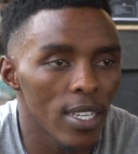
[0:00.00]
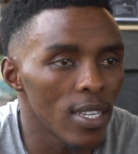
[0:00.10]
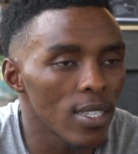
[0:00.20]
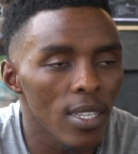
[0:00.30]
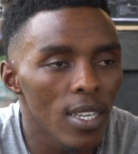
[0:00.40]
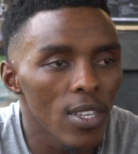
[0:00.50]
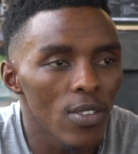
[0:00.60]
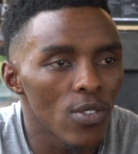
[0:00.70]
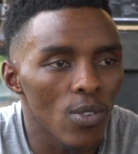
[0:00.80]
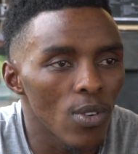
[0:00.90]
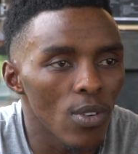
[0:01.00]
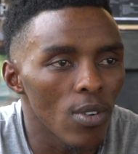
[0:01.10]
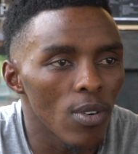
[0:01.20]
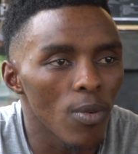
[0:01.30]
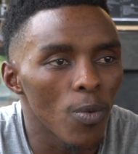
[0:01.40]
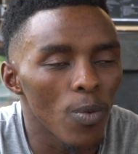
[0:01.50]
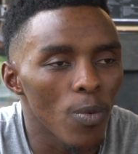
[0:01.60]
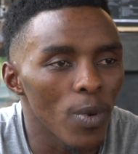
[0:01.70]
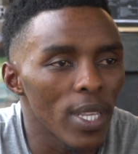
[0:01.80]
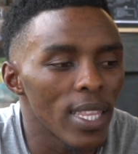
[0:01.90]
yes, so
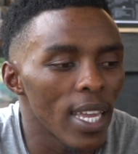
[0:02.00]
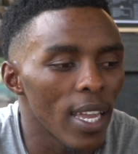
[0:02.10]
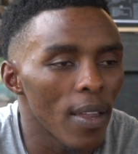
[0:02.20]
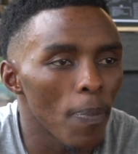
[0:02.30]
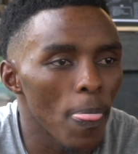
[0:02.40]
with the